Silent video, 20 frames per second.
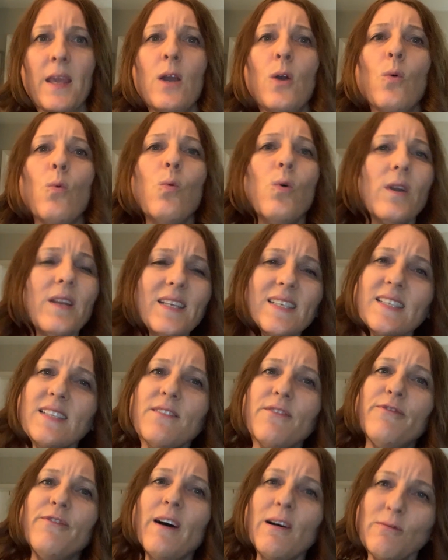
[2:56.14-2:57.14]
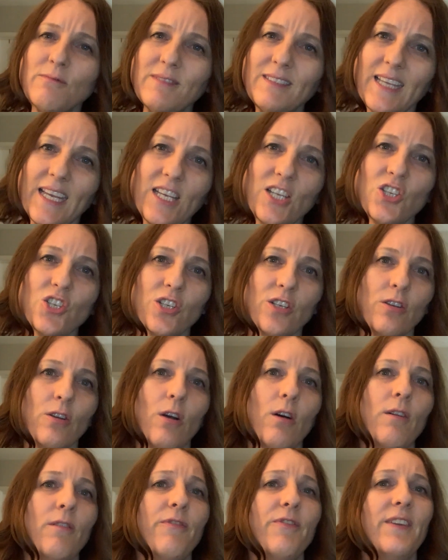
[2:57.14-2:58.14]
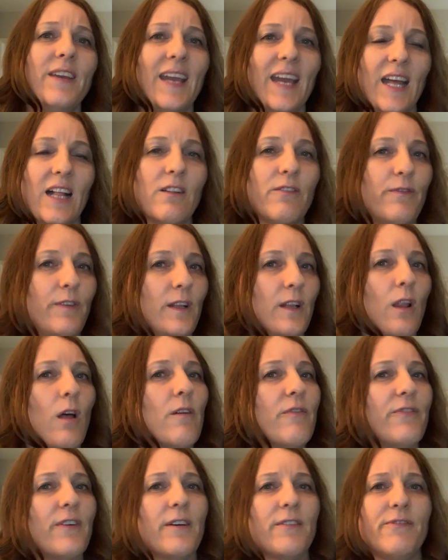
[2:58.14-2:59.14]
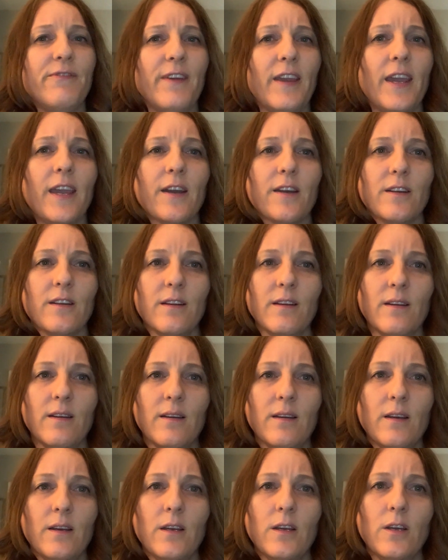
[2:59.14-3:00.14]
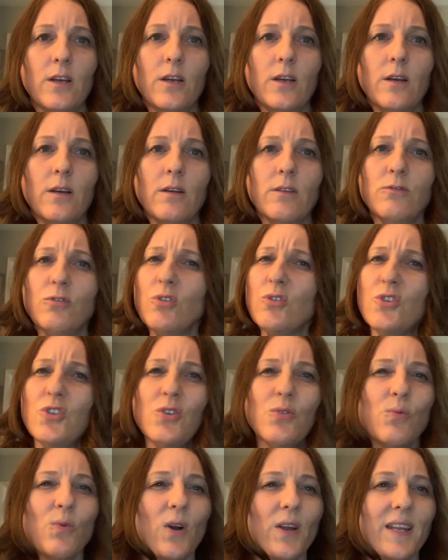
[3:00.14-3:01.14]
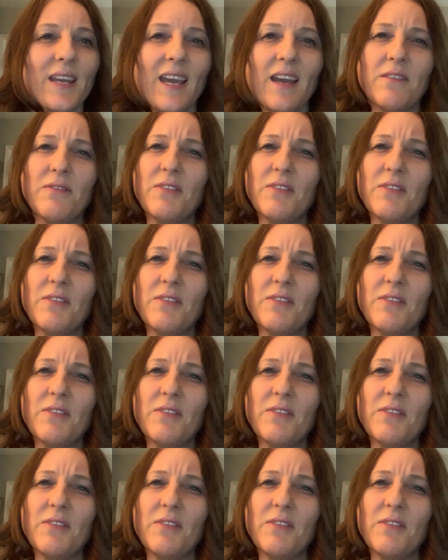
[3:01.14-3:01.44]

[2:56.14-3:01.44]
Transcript: What is the foundation of the healthy love affair? Don't you want to have